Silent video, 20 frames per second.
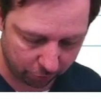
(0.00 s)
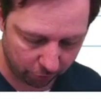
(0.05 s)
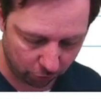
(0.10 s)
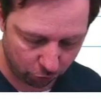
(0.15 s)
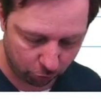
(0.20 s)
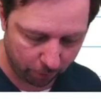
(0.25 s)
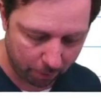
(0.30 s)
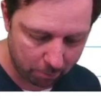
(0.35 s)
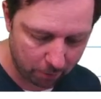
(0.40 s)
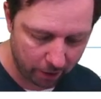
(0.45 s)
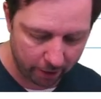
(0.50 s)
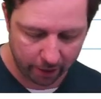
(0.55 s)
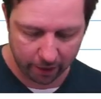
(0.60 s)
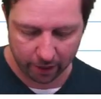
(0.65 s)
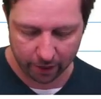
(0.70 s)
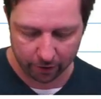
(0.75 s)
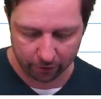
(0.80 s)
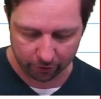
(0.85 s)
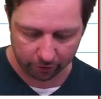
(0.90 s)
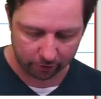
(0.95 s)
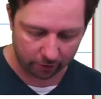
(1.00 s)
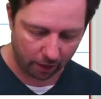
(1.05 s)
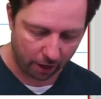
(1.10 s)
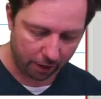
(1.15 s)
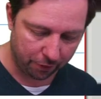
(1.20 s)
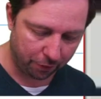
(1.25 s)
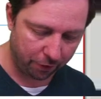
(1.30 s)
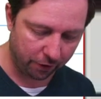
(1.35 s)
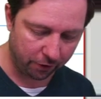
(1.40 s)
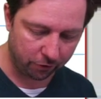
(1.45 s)
swim lanes and
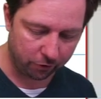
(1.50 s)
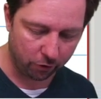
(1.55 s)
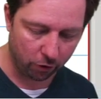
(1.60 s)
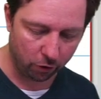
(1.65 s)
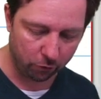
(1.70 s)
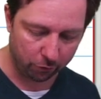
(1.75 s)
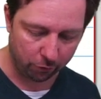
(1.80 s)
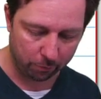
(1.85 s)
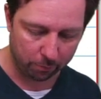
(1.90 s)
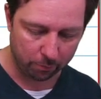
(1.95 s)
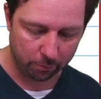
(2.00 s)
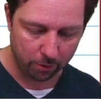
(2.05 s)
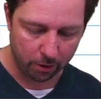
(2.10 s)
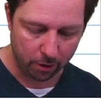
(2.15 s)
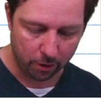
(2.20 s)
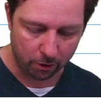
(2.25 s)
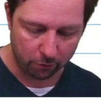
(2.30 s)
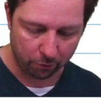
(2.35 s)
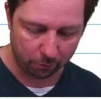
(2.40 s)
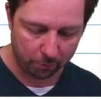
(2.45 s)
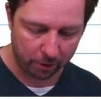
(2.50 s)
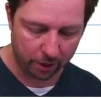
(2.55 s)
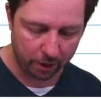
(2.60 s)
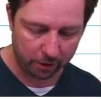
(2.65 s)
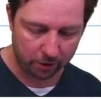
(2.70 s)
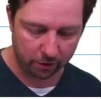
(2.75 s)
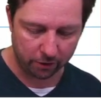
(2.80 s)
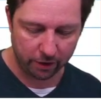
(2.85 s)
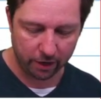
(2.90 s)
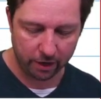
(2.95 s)
things go from here
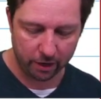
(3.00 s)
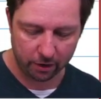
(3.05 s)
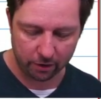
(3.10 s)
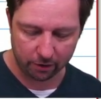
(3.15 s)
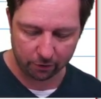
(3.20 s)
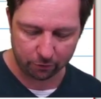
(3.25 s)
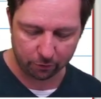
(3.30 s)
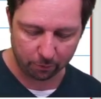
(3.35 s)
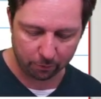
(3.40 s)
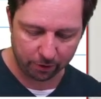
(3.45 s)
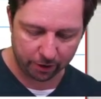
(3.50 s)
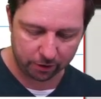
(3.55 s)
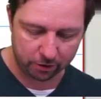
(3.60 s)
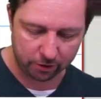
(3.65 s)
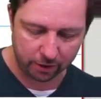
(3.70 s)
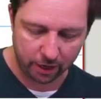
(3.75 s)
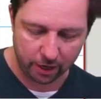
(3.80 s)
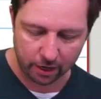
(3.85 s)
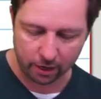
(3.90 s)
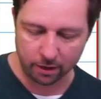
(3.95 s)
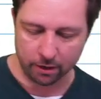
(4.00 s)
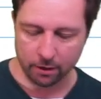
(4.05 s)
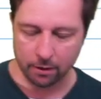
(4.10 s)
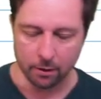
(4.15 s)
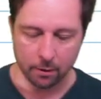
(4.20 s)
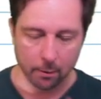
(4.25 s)
to there and from there to here.